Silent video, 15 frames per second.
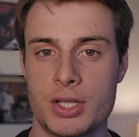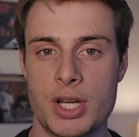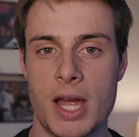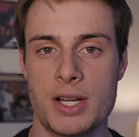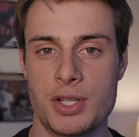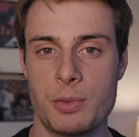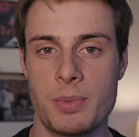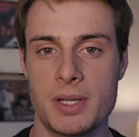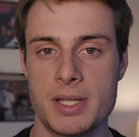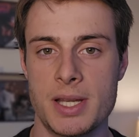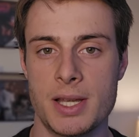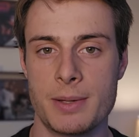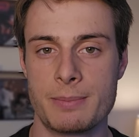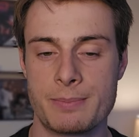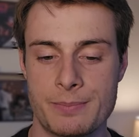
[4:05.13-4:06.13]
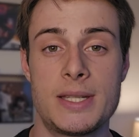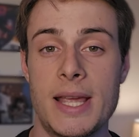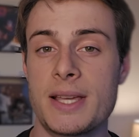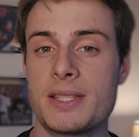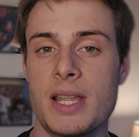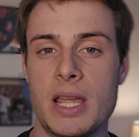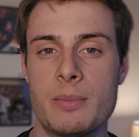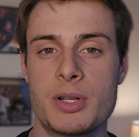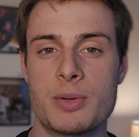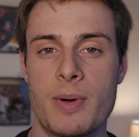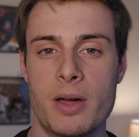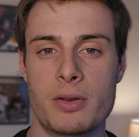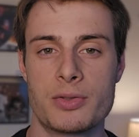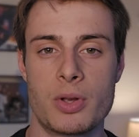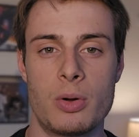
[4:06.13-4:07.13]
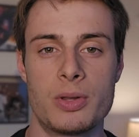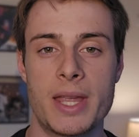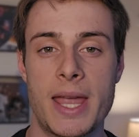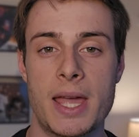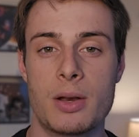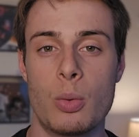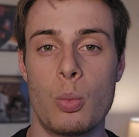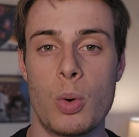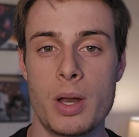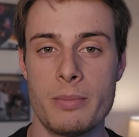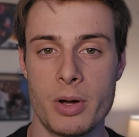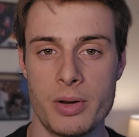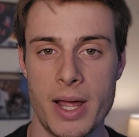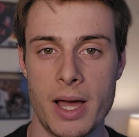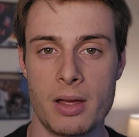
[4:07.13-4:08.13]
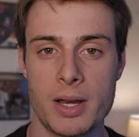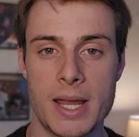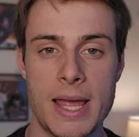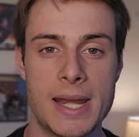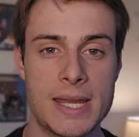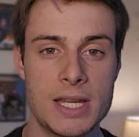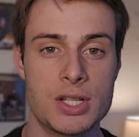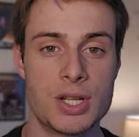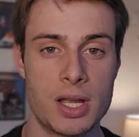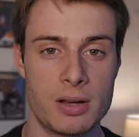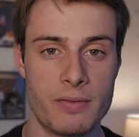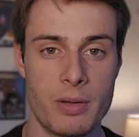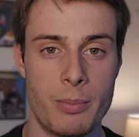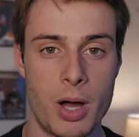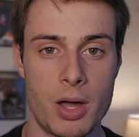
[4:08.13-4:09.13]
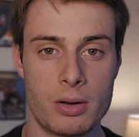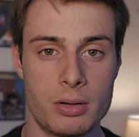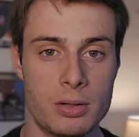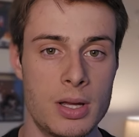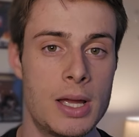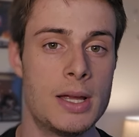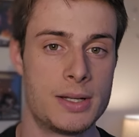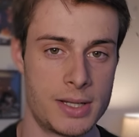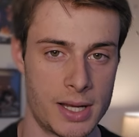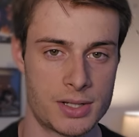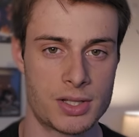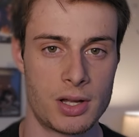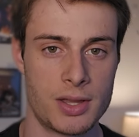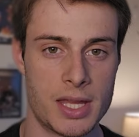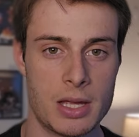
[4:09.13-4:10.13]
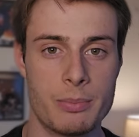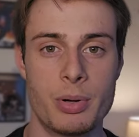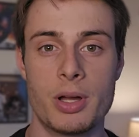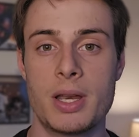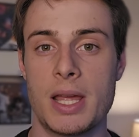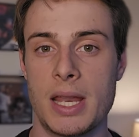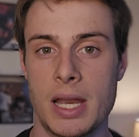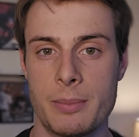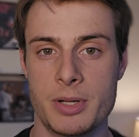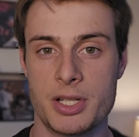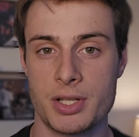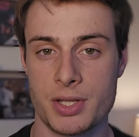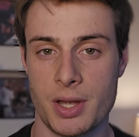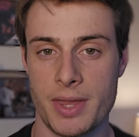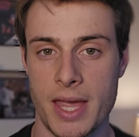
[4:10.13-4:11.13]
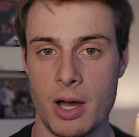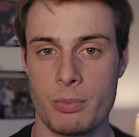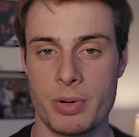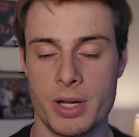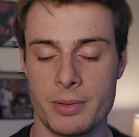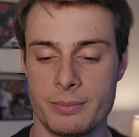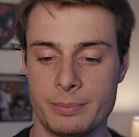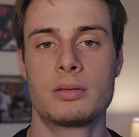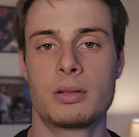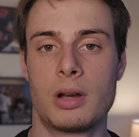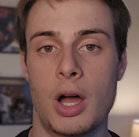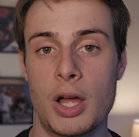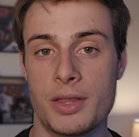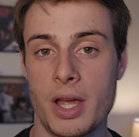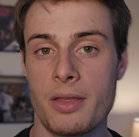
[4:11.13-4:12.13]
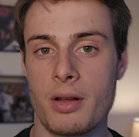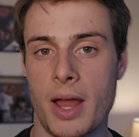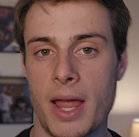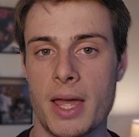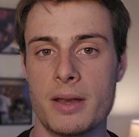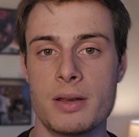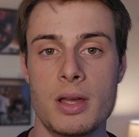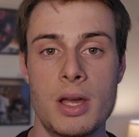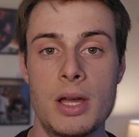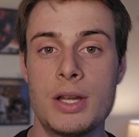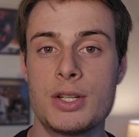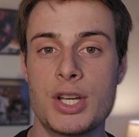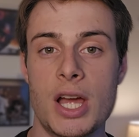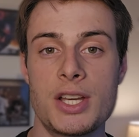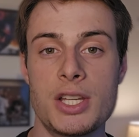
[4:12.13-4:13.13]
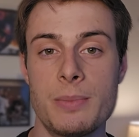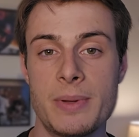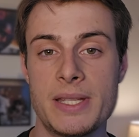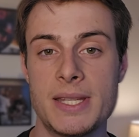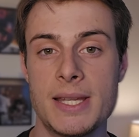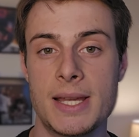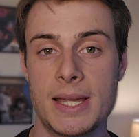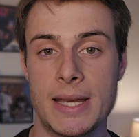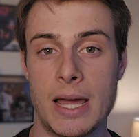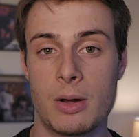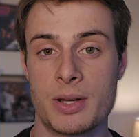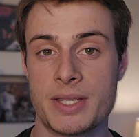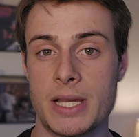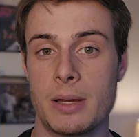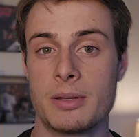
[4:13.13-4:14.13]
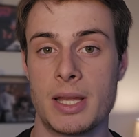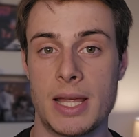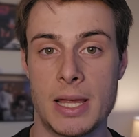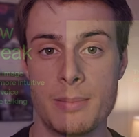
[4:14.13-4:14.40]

like ChatGPT? Text-to-image models only handle one modality at each end of the model, text on the input and images on the output. On the other hand, ChatGPT can now accept